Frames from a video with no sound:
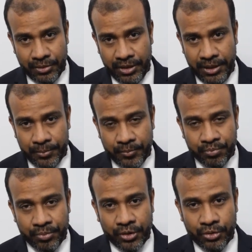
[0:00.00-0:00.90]
Okay,
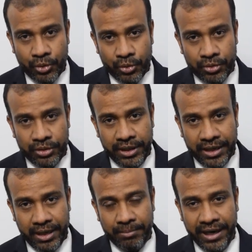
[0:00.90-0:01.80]
so they
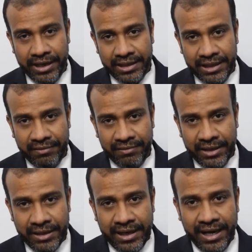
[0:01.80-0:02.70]
can buy it in the evening,